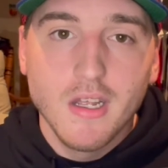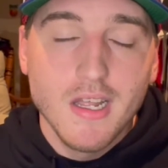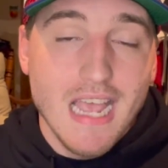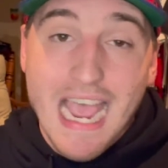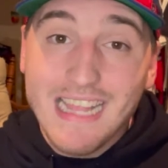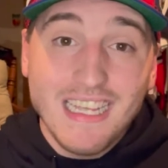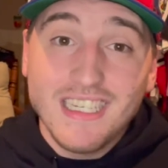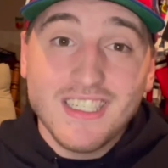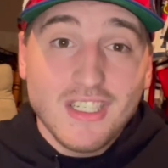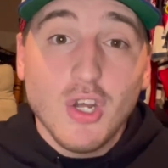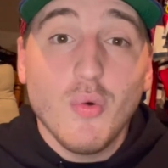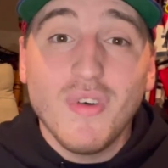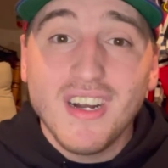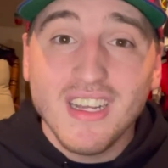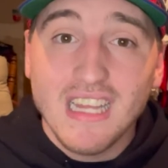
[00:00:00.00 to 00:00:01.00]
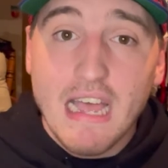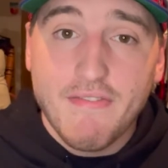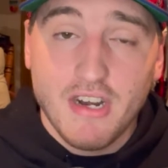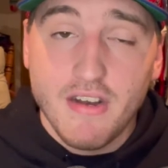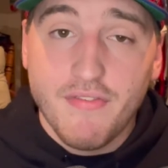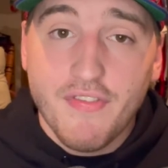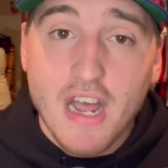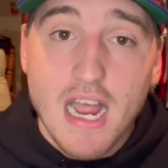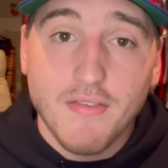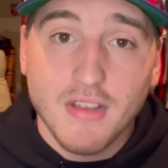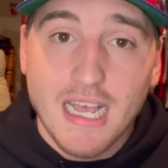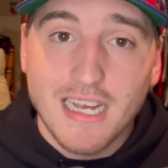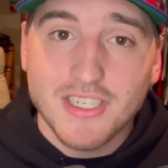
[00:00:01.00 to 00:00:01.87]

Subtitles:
and they still went 11-5 last